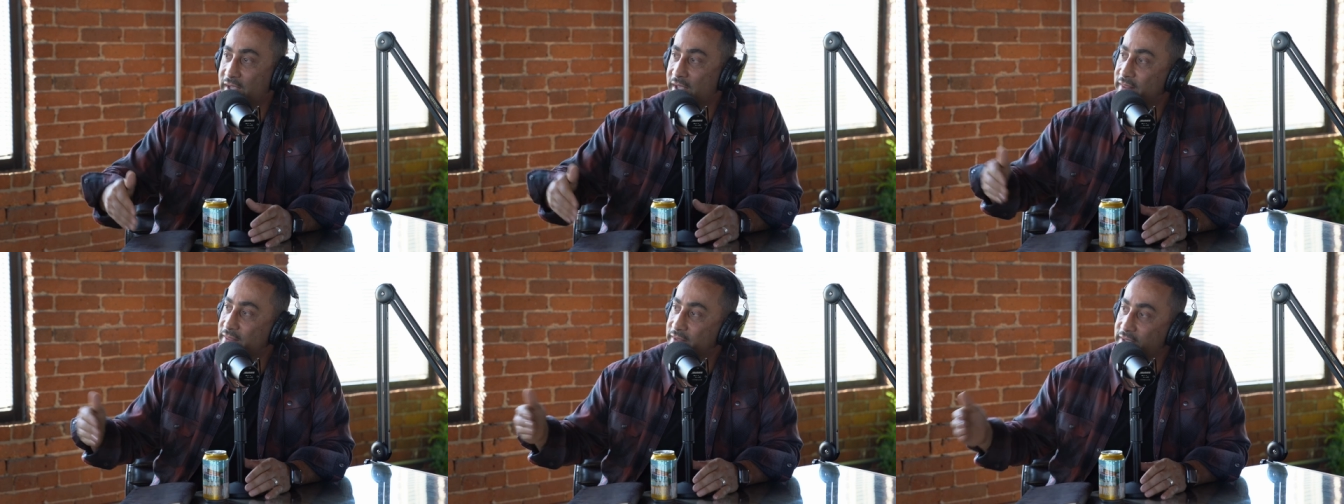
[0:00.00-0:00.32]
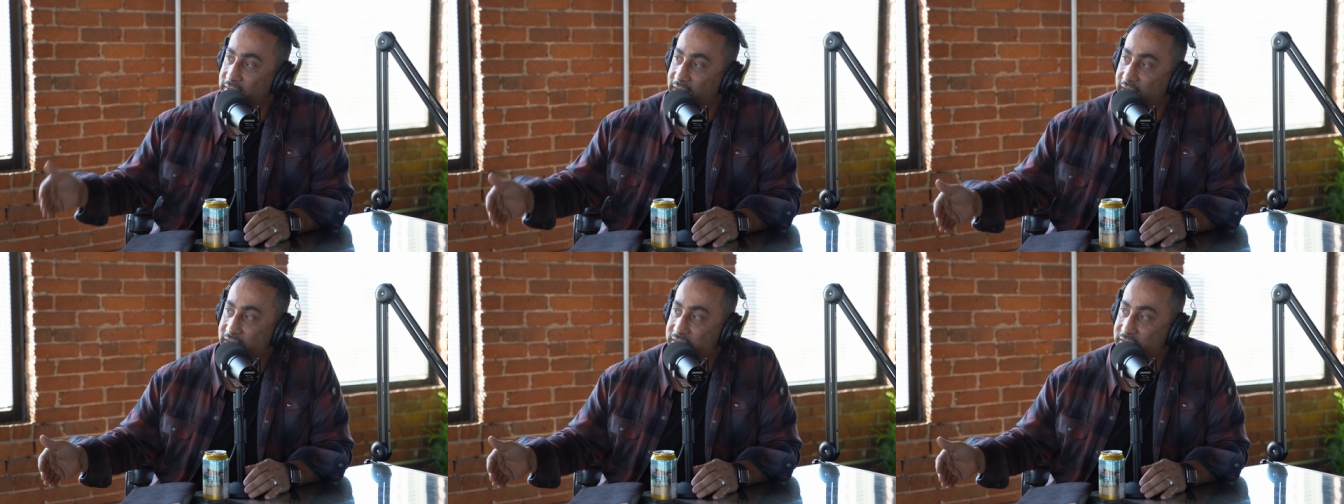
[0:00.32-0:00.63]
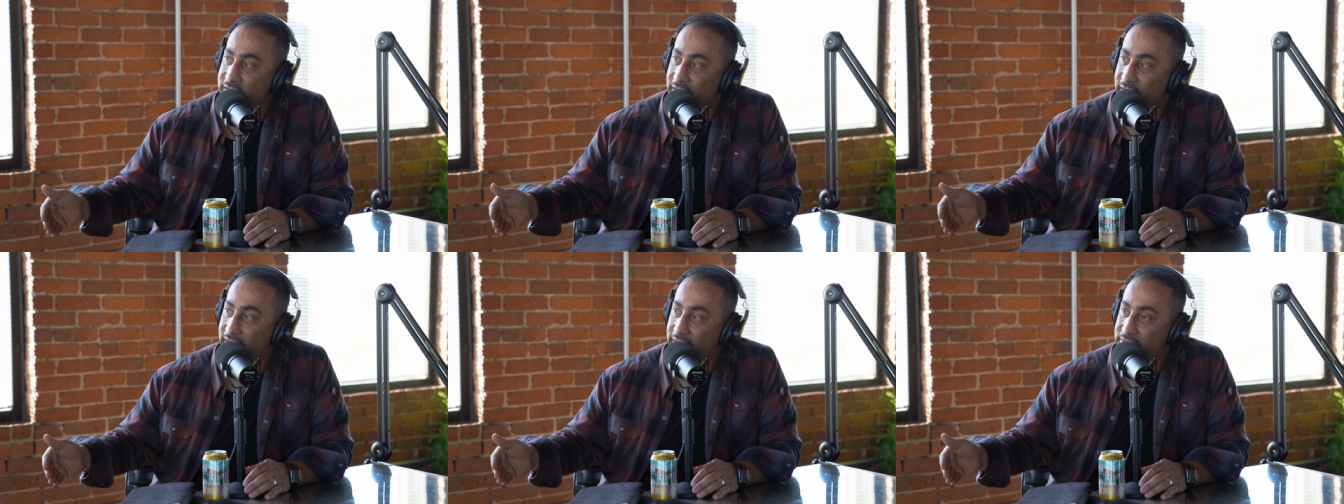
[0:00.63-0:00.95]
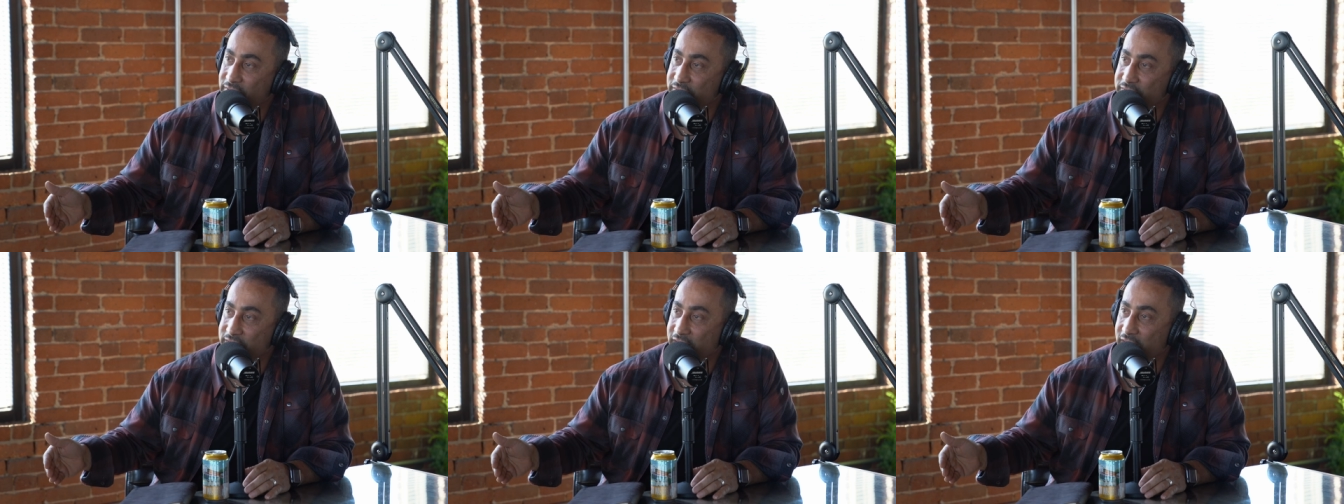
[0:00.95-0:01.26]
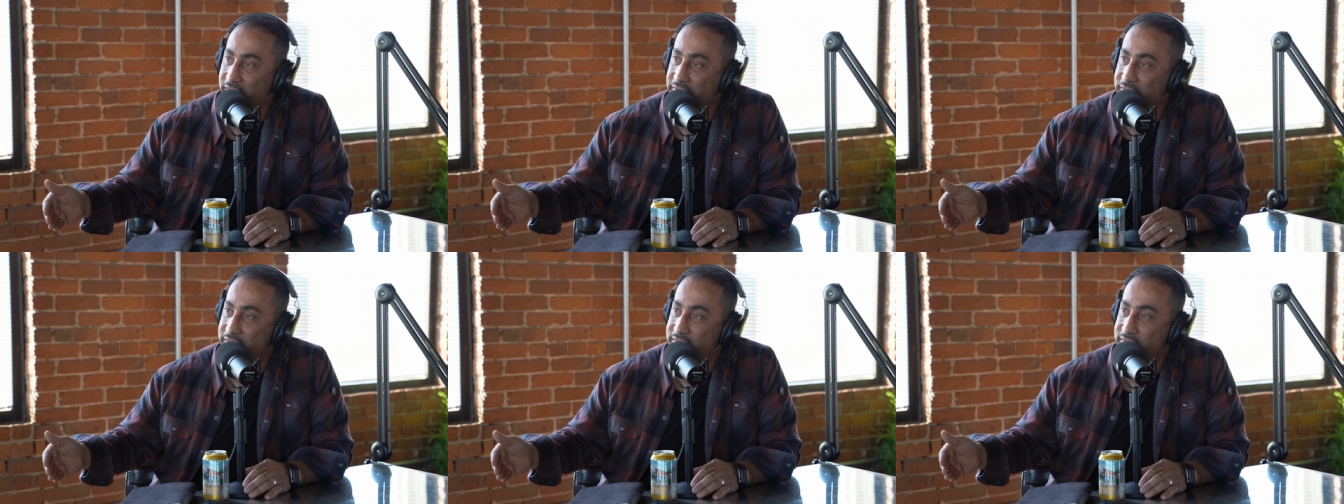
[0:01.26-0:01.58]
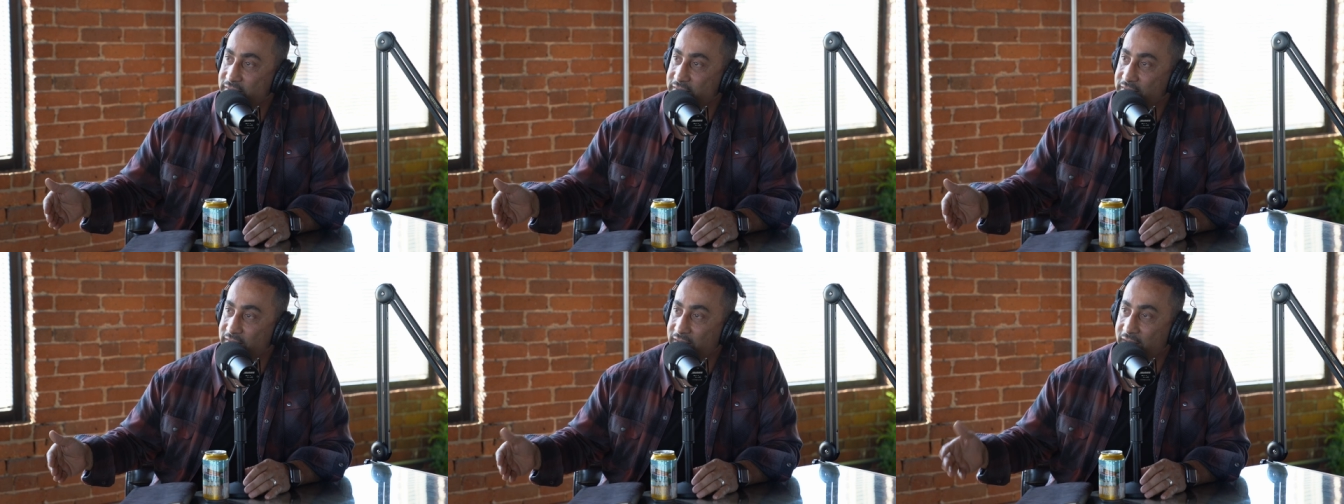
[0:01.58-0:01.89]
and the tax collector's
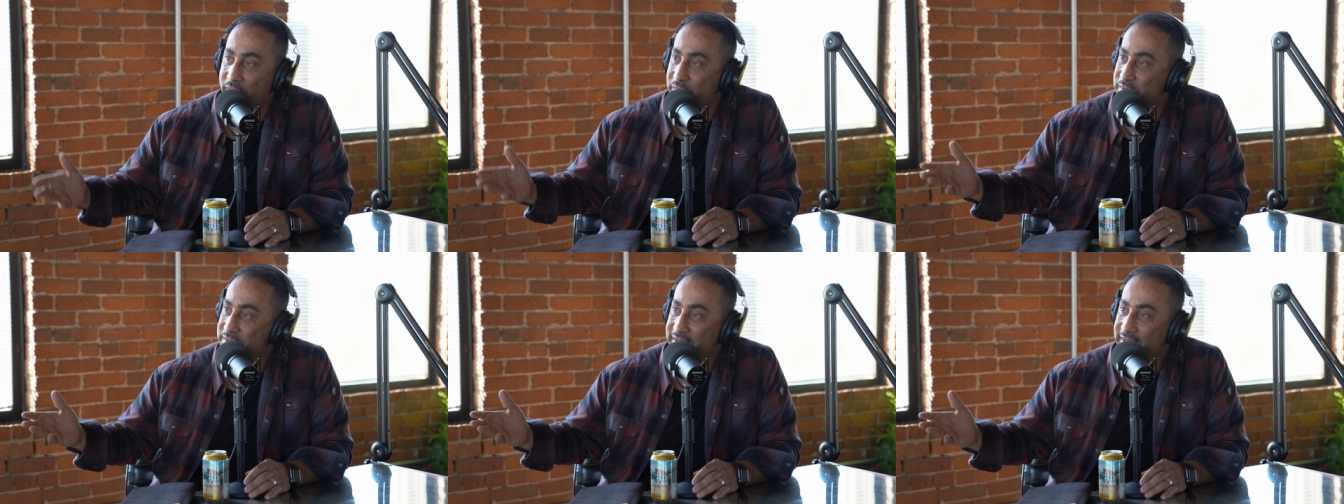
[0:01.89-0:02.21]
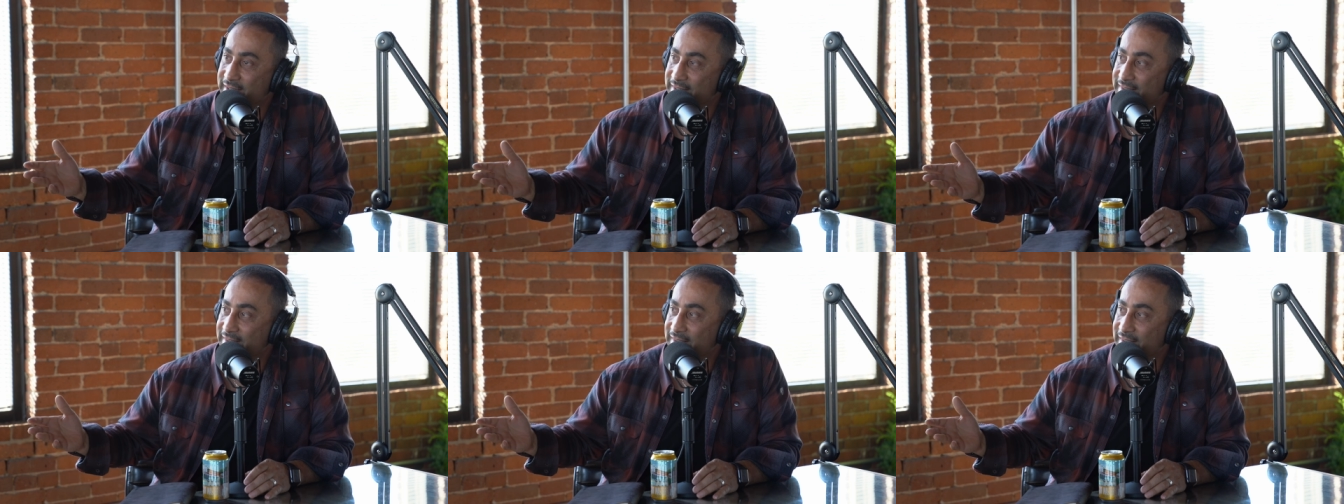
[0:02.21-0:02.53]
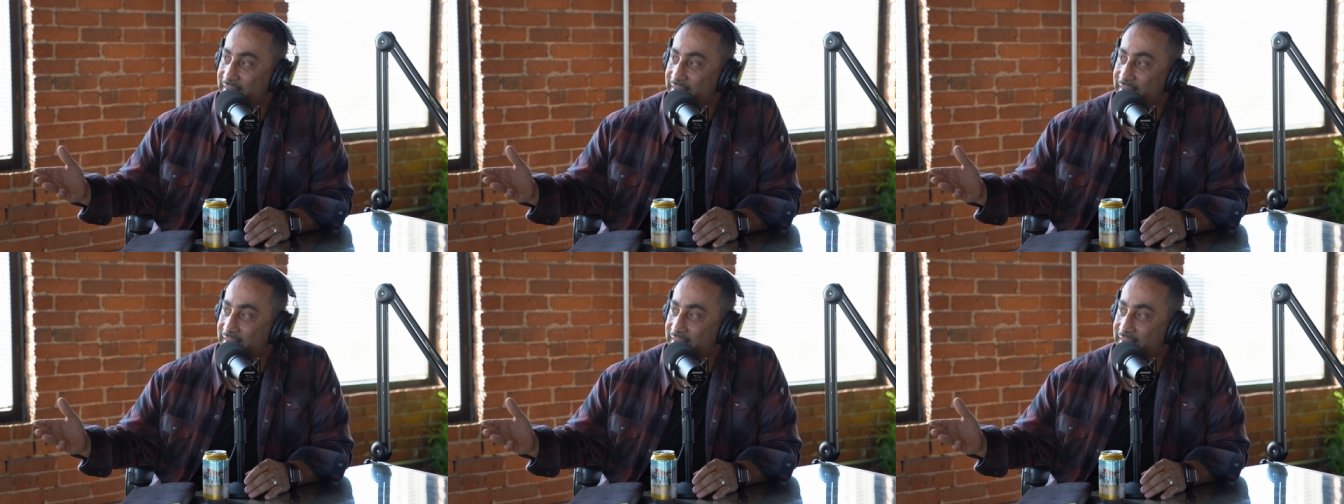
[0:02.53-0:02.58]
office. That was it.